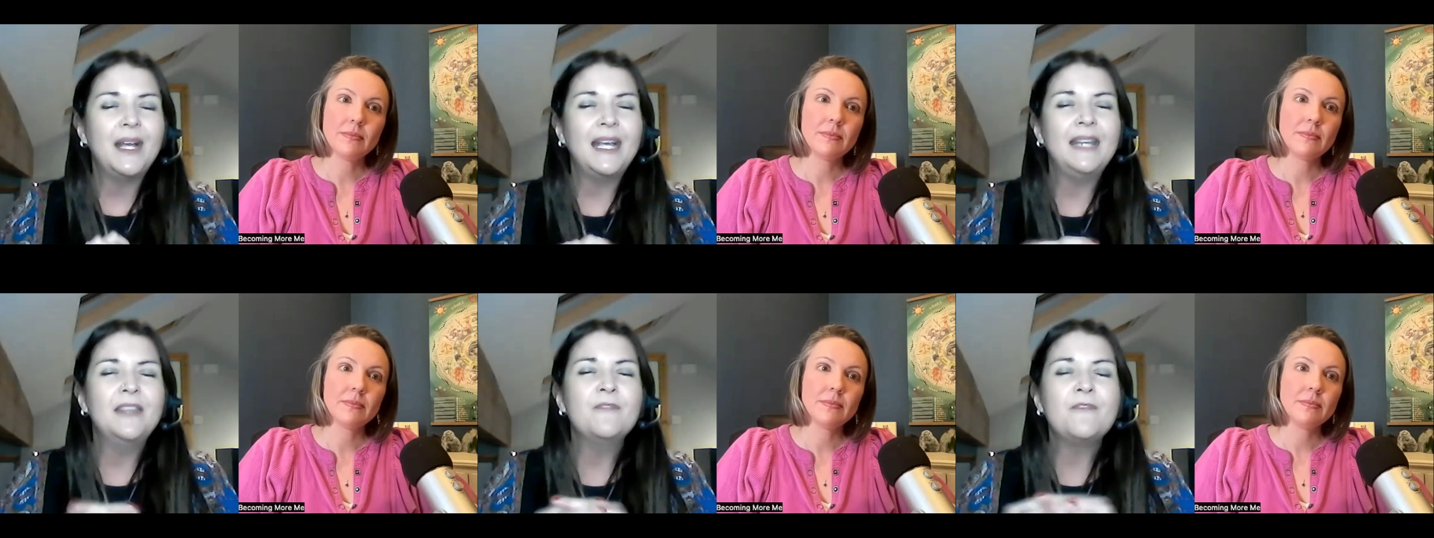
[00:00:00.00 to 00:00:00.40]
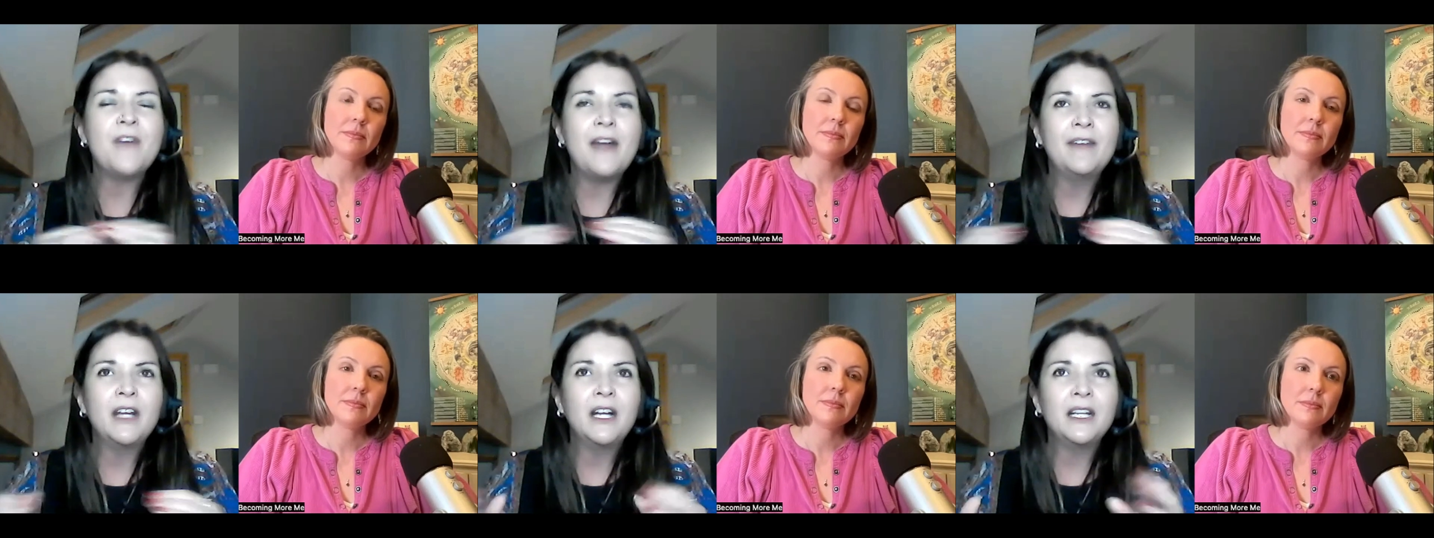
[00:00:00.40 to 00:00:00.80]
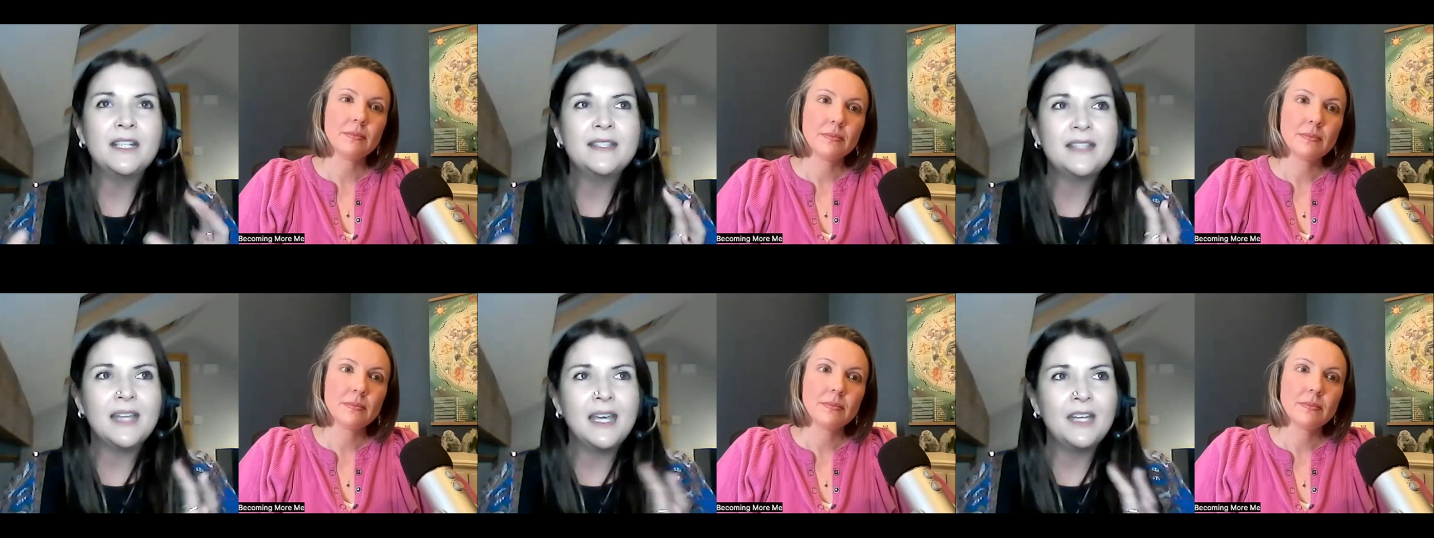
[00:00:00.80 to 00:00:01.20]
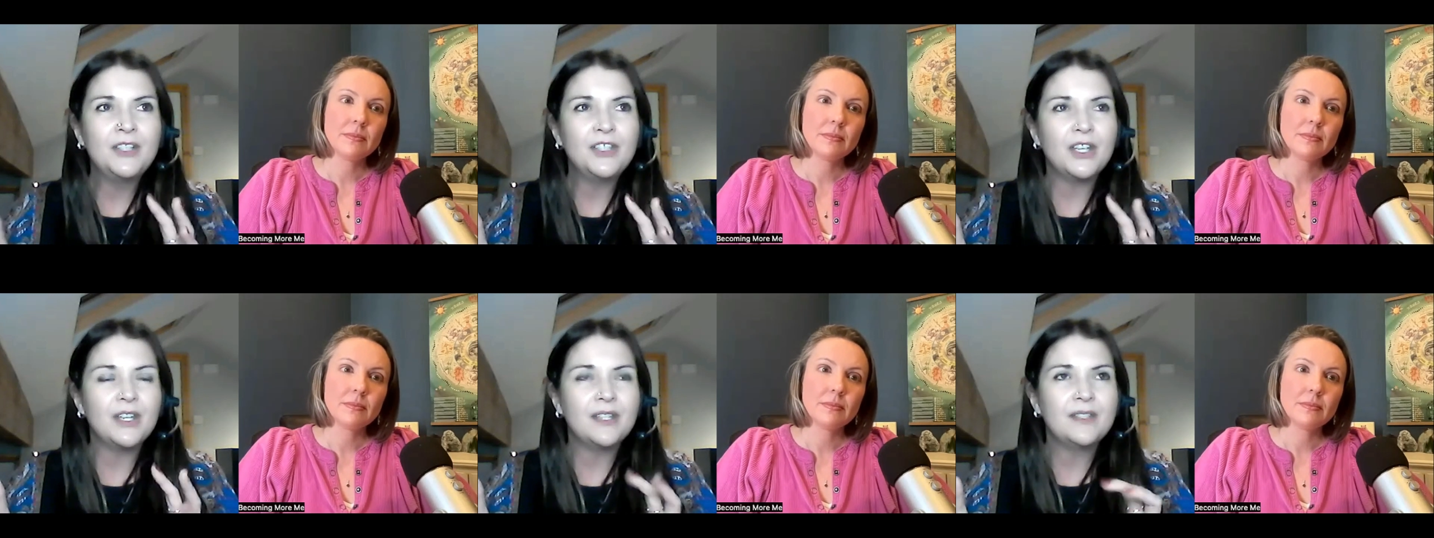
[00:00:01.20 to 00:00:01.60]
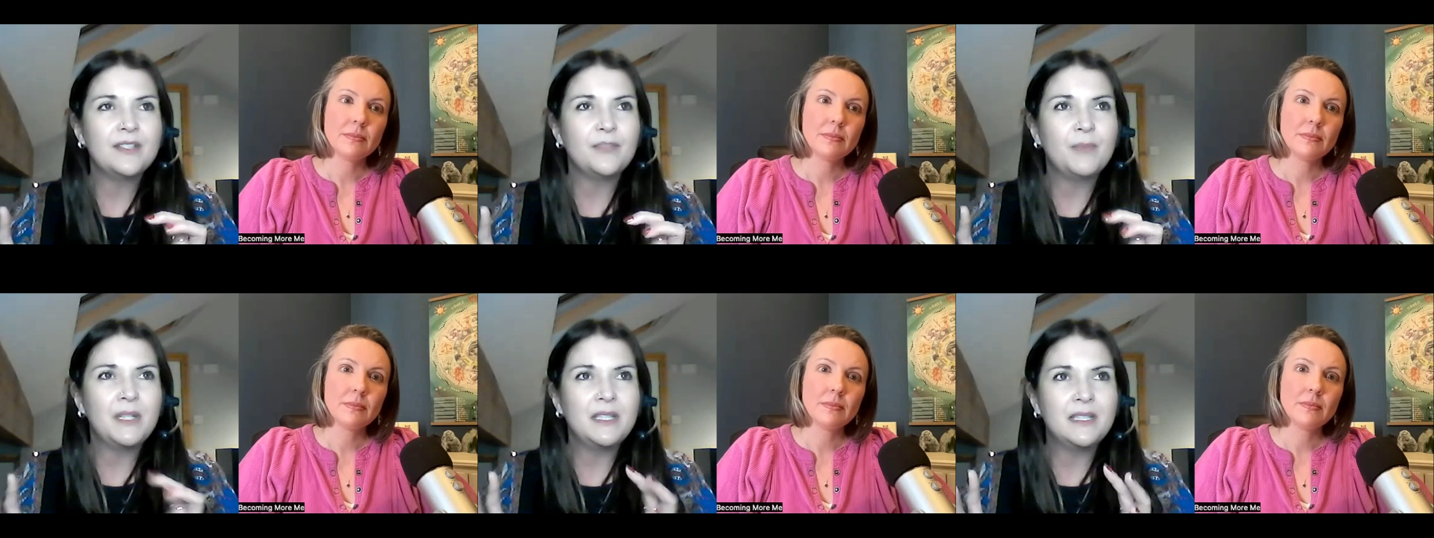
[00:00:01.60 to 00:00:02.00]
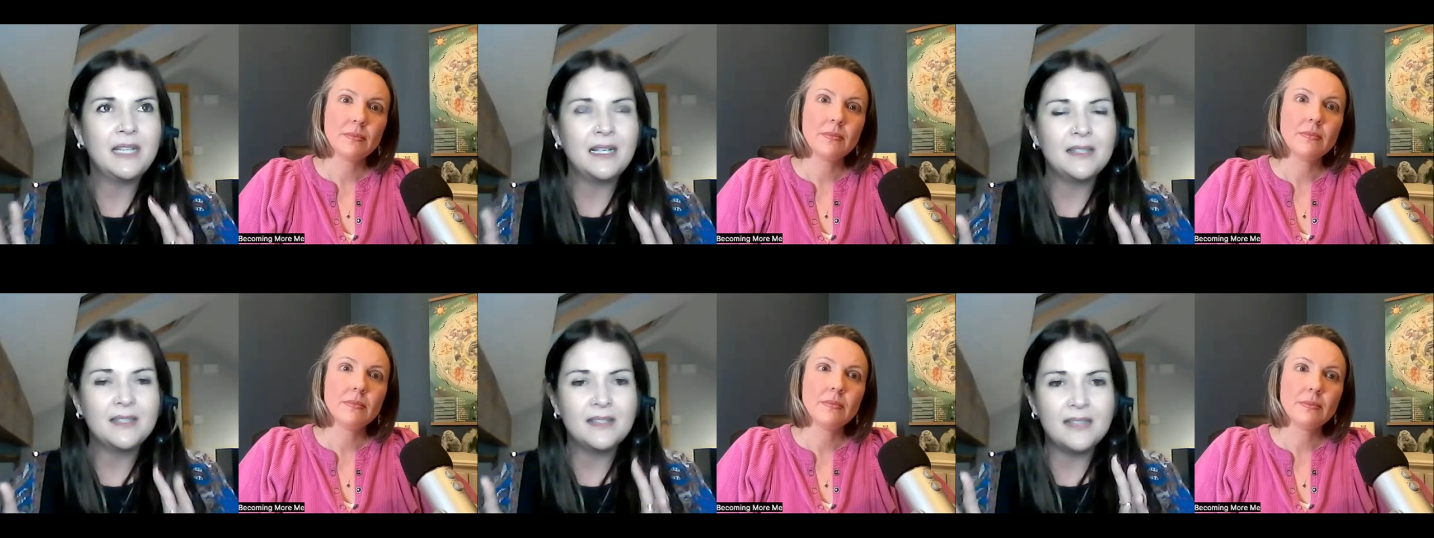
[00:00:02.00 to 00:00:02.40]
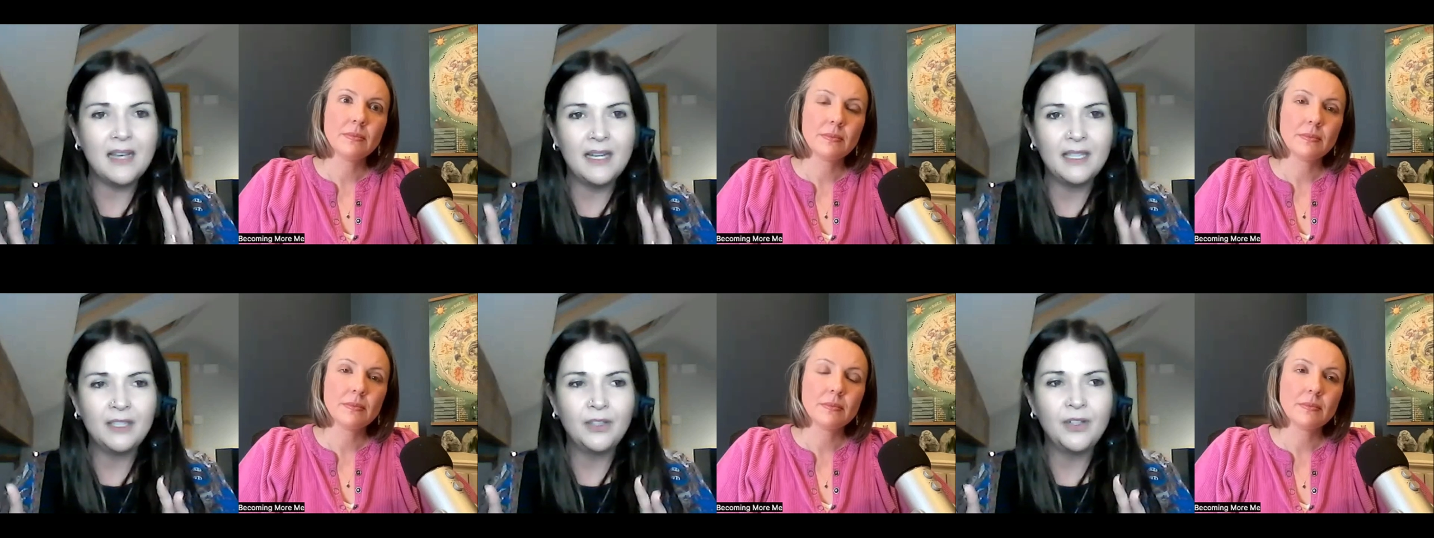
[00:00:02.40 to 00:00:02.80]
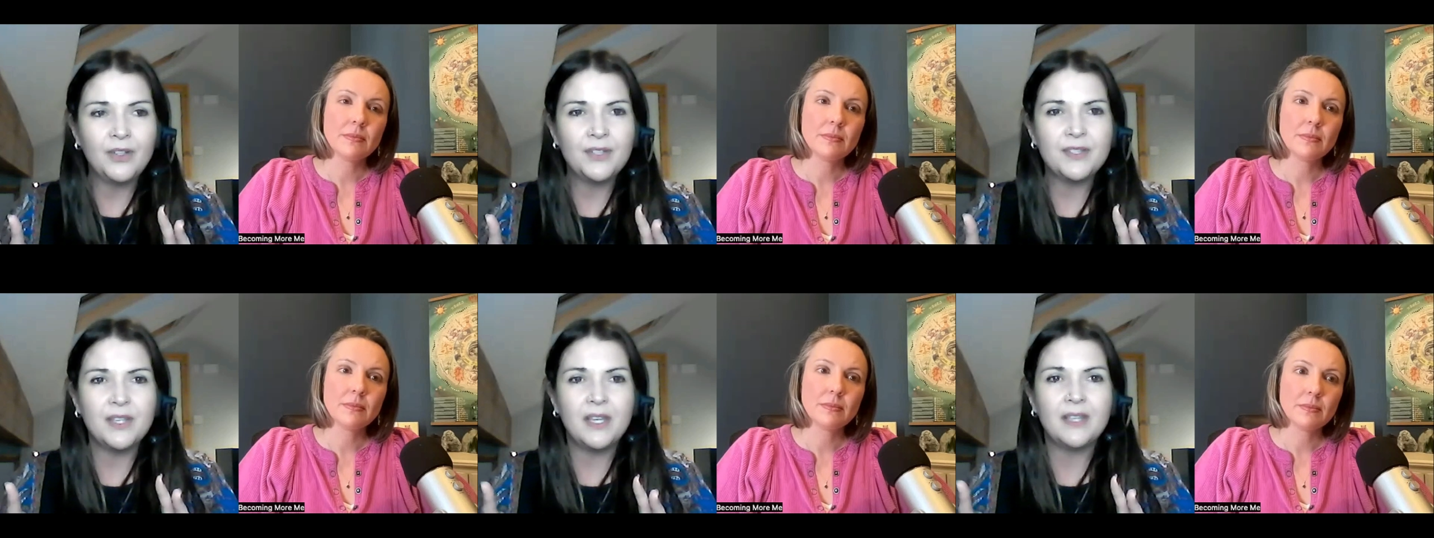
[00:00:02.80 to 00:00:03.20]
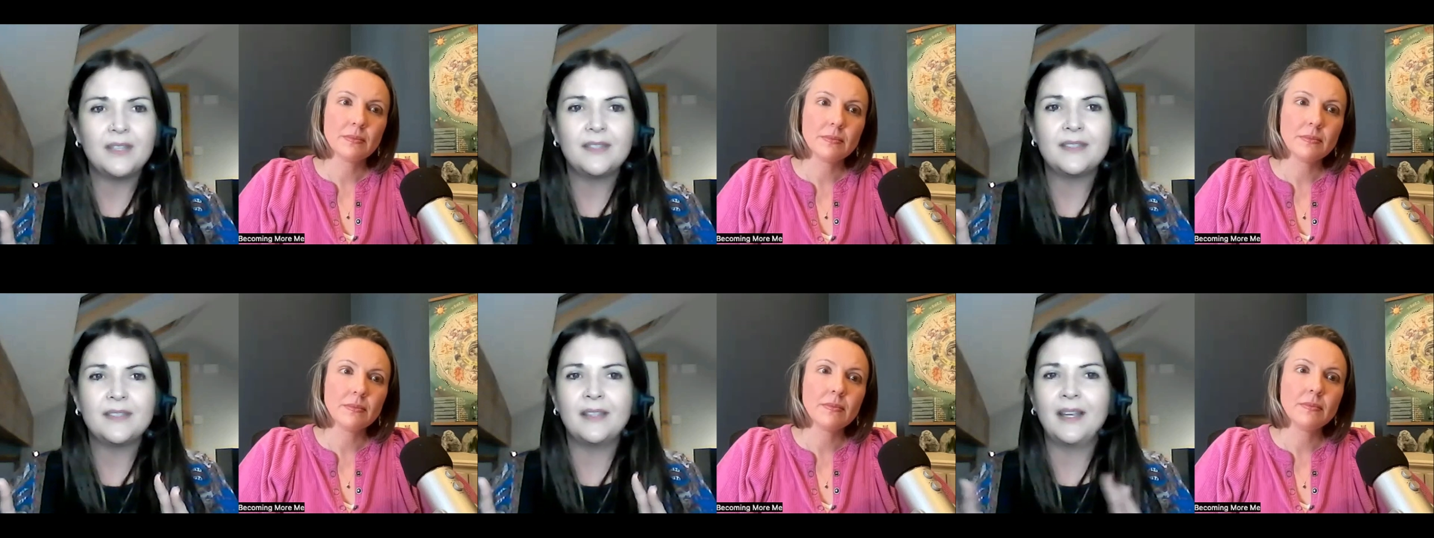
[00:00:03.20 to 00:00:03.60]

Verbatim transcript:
Speaker 1: in the very early stages of my dad's diagnosis,